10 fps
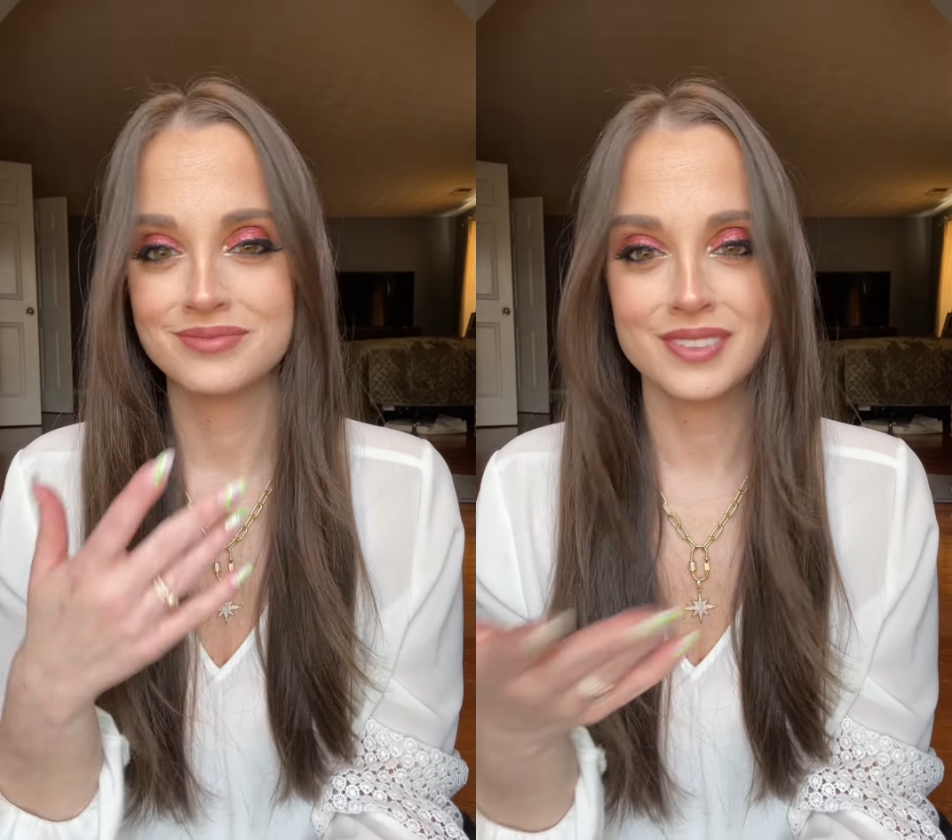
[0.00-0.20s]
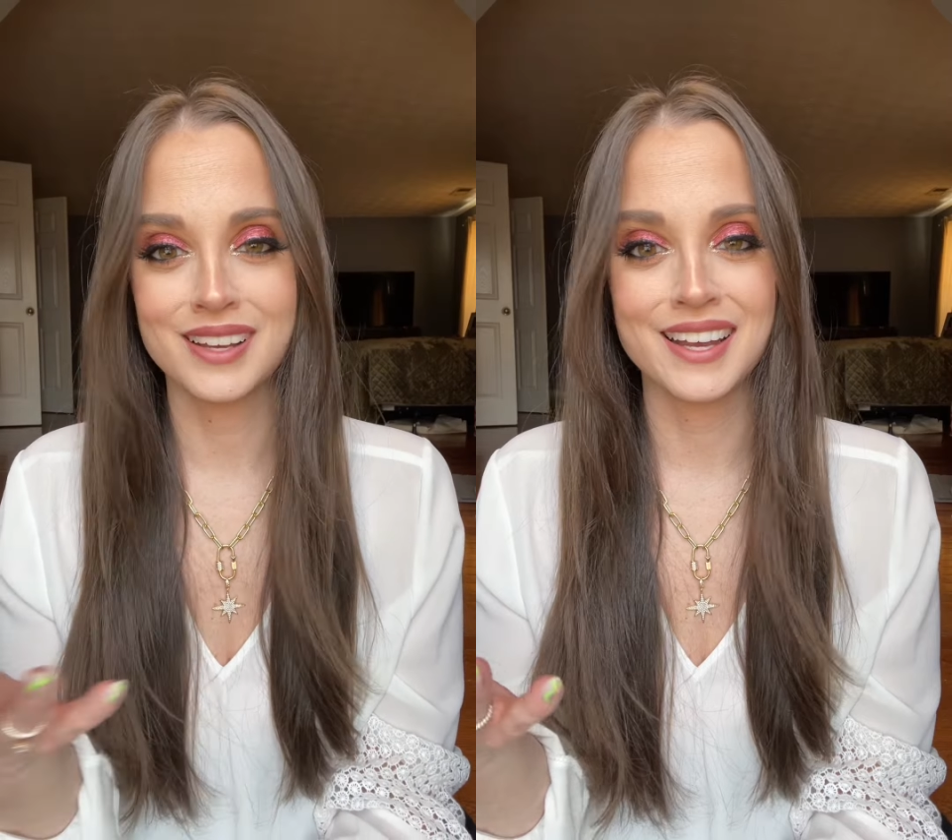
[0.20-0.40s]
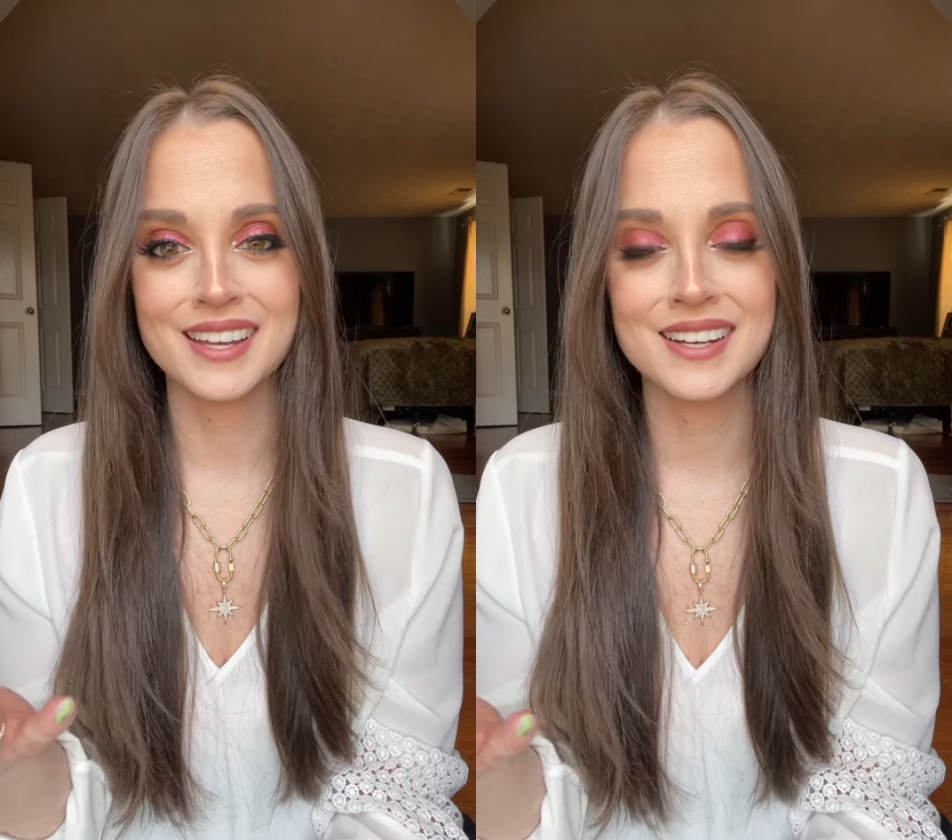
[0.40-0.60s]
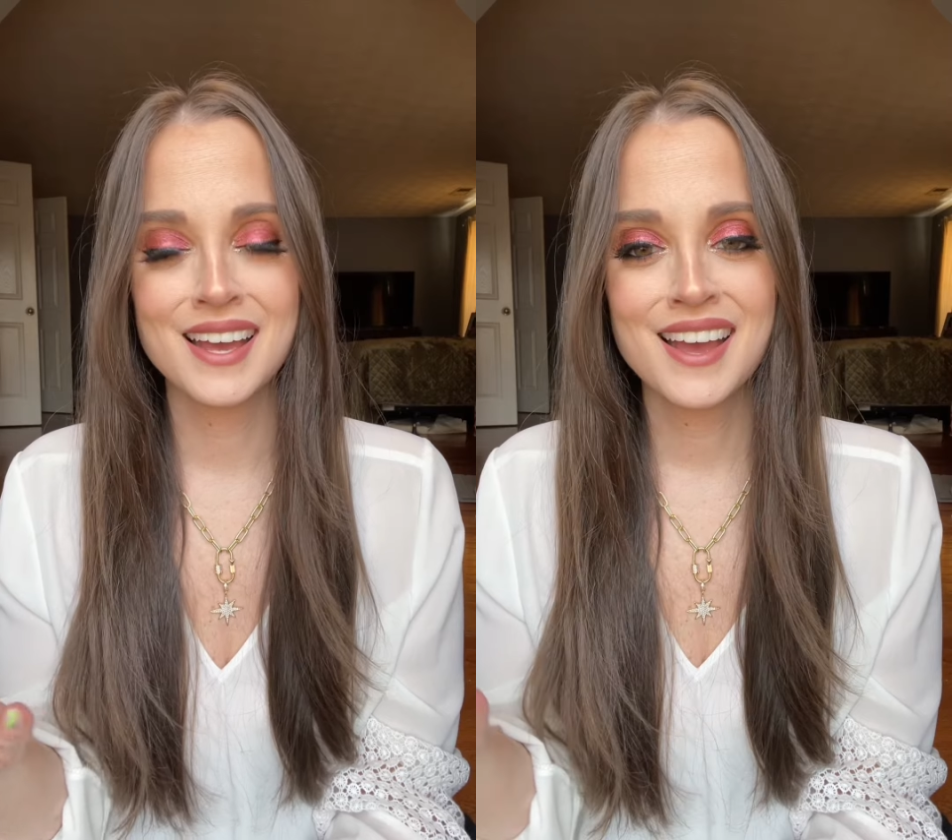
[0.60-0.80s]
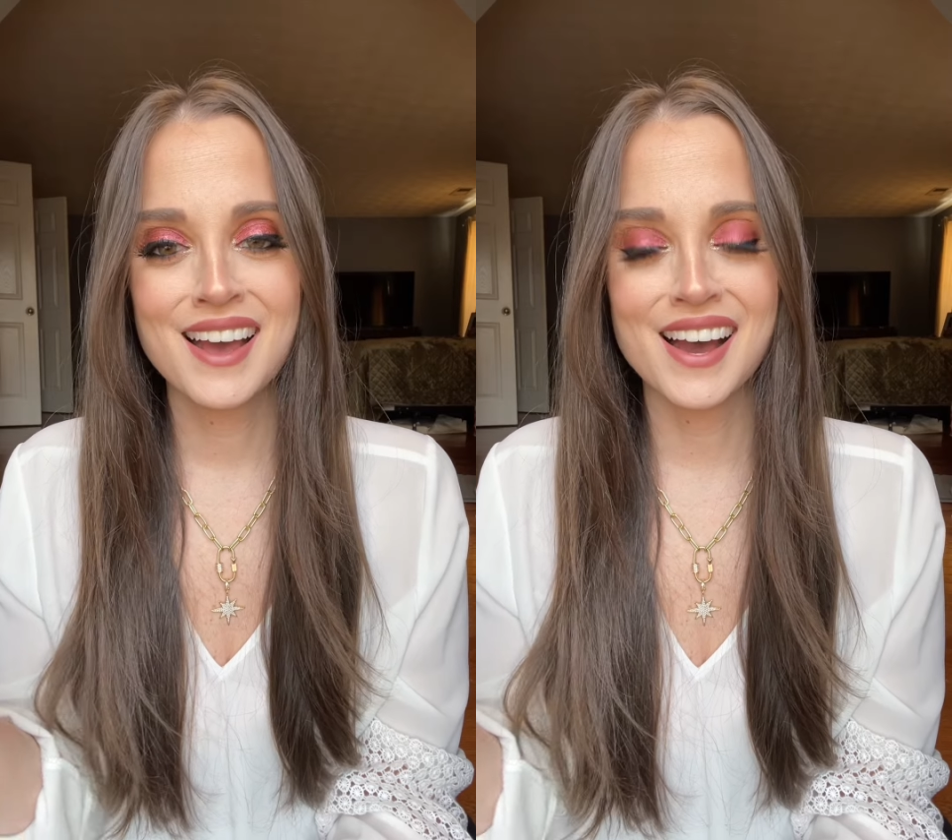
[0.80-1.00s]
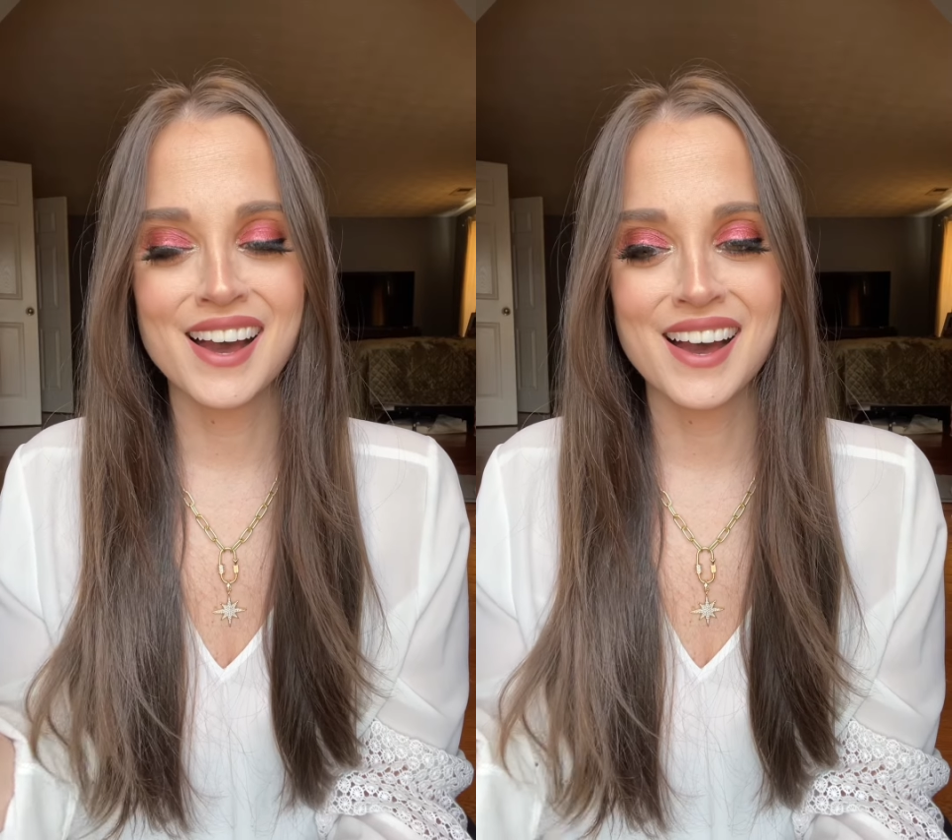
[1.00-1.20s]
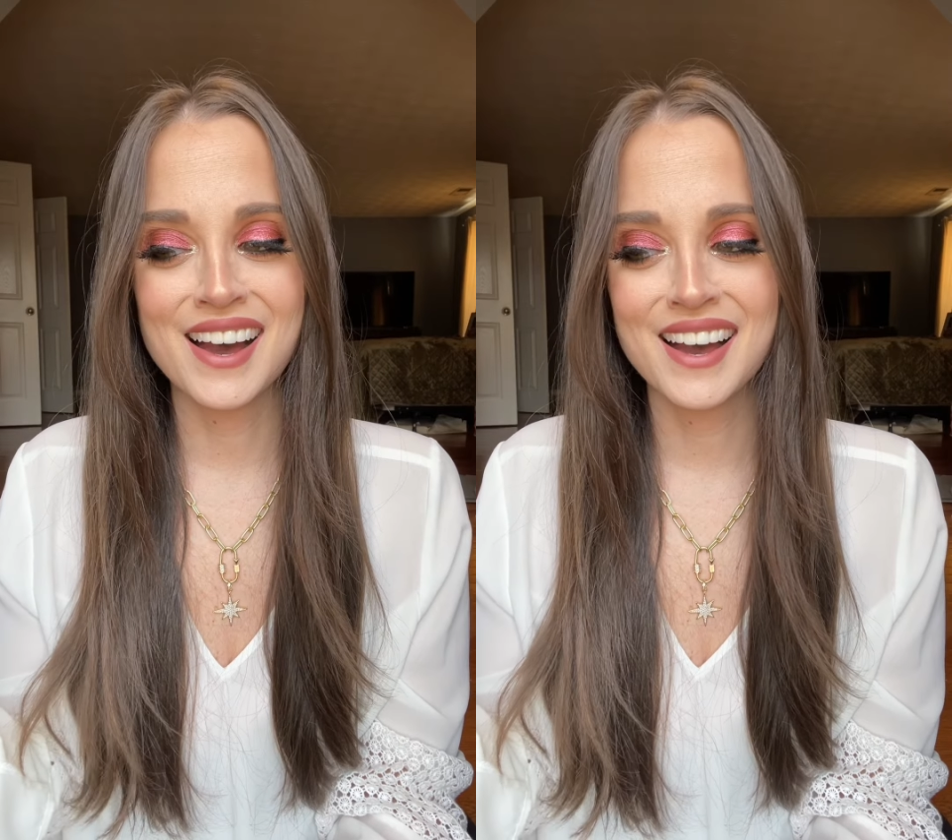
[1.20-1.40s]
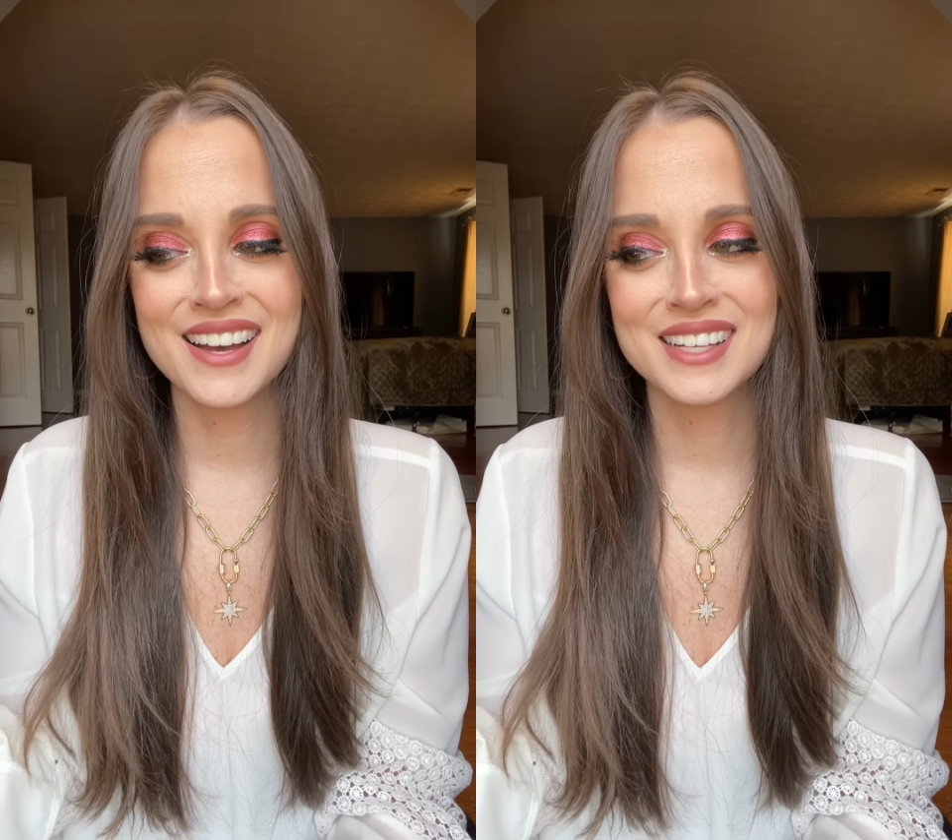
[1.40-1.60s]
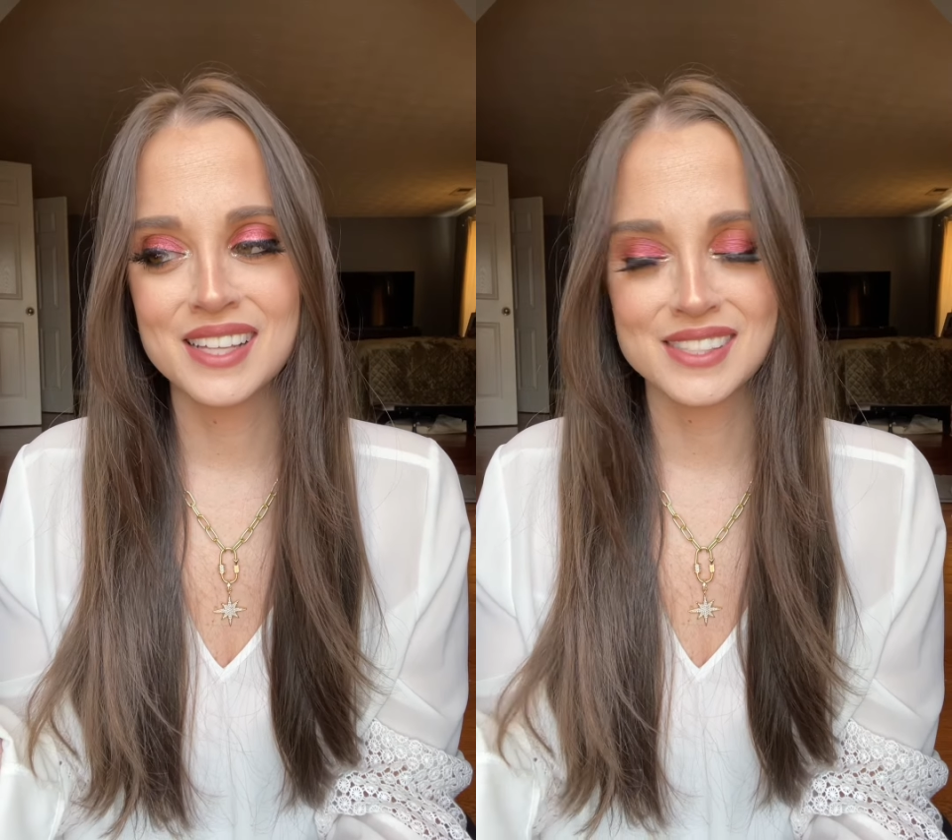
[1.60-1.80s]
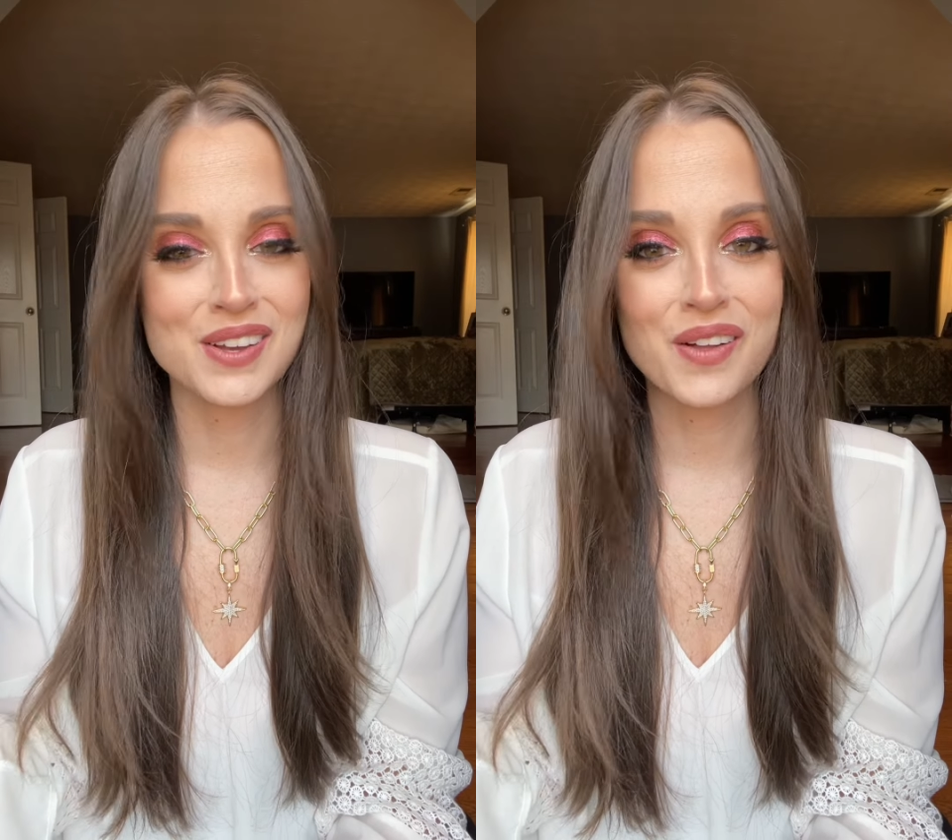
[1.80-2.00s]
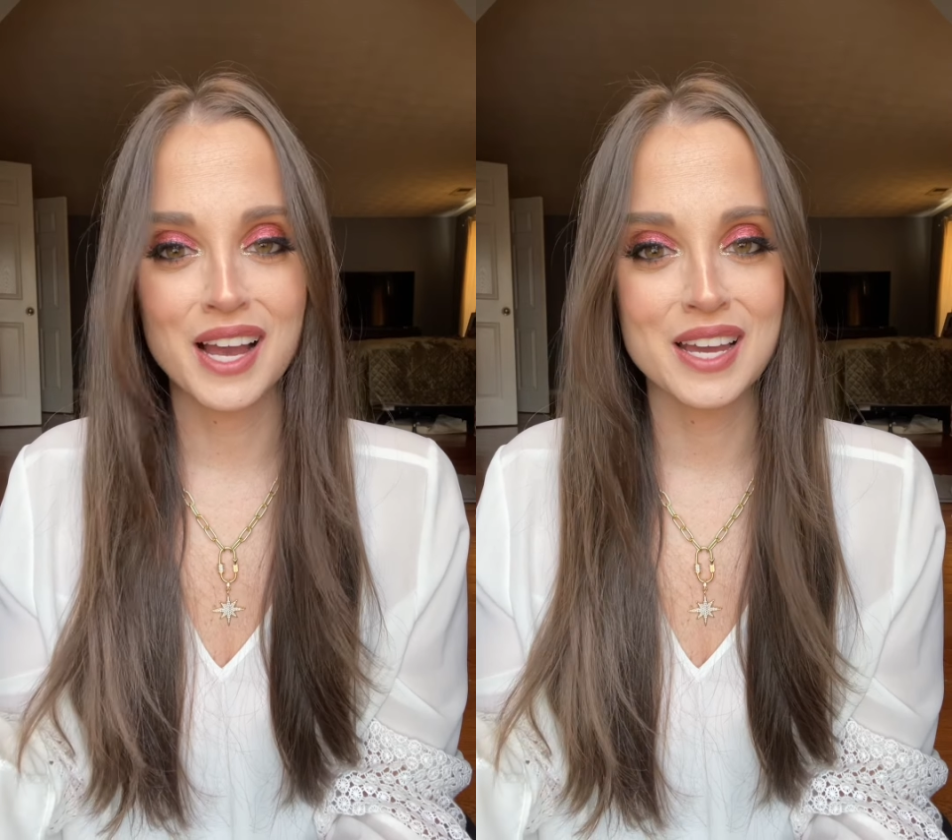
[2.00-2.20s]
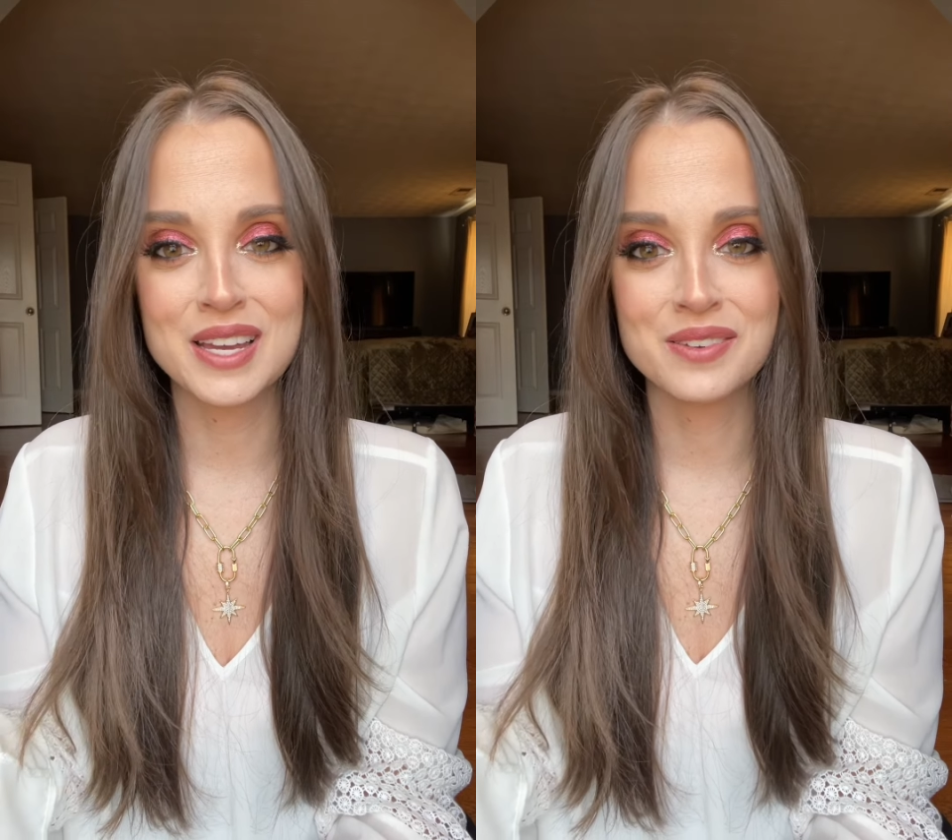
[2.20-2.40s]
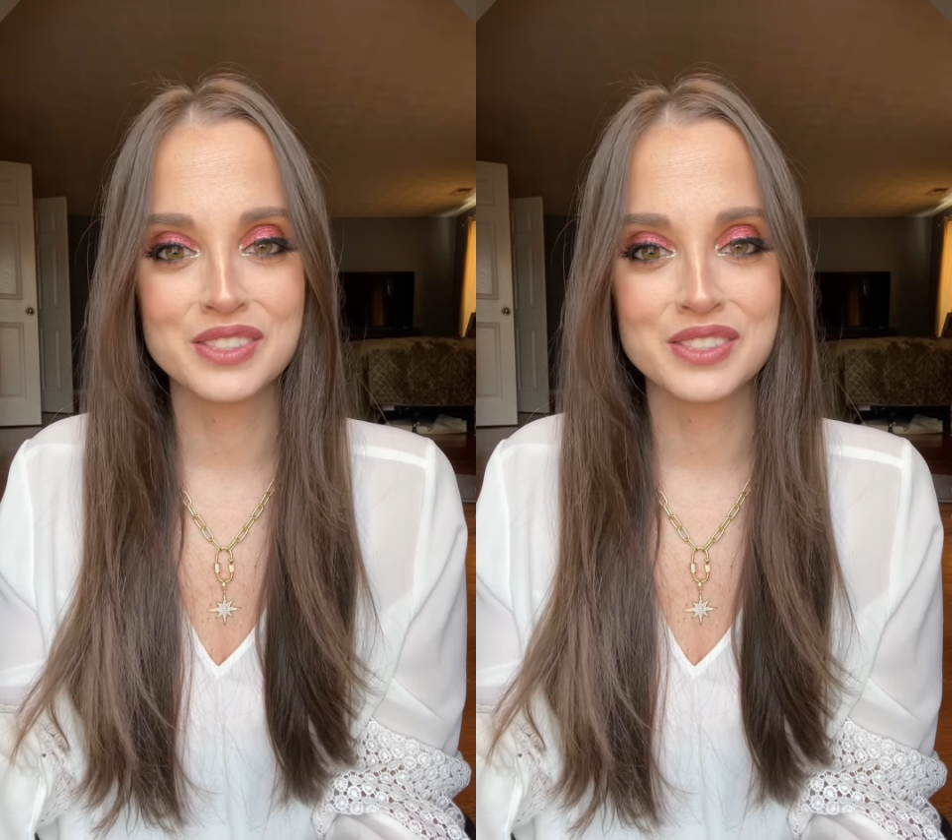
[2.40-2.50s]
Again, that's all I